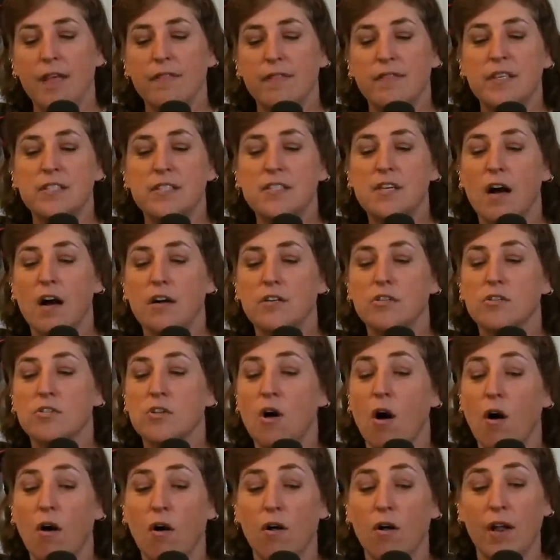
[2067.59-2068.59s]
These doctors
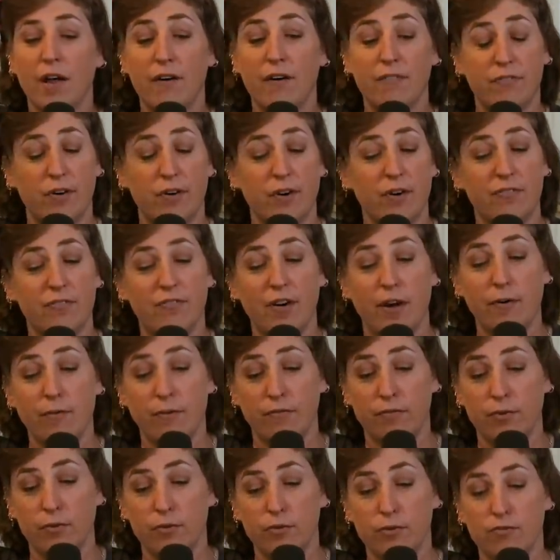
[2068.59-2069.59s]
all have verified
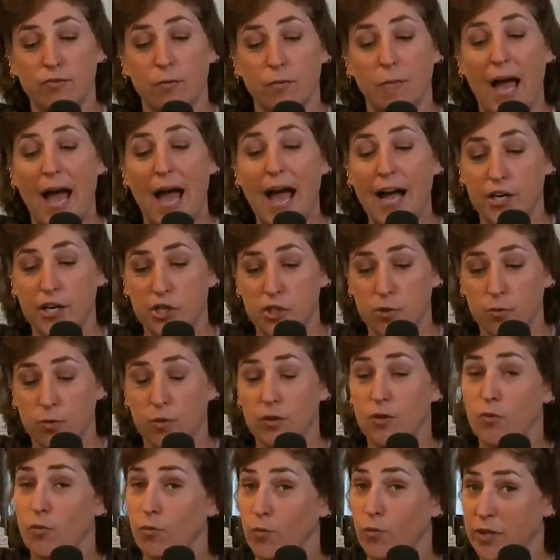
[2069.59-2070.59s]
reviews from
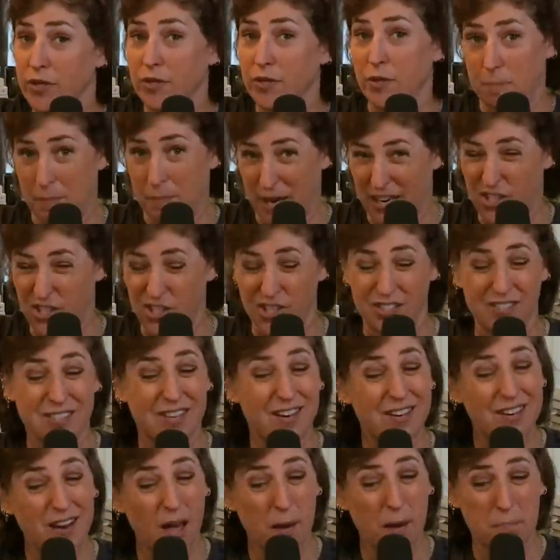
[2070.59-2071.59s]
actual, real patients,
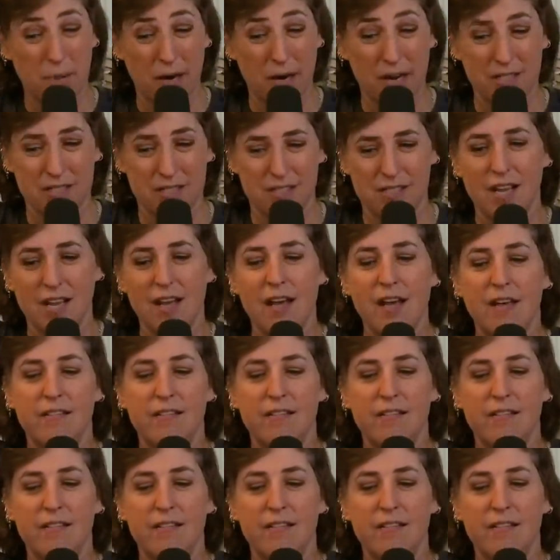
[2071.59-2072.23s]
not bots.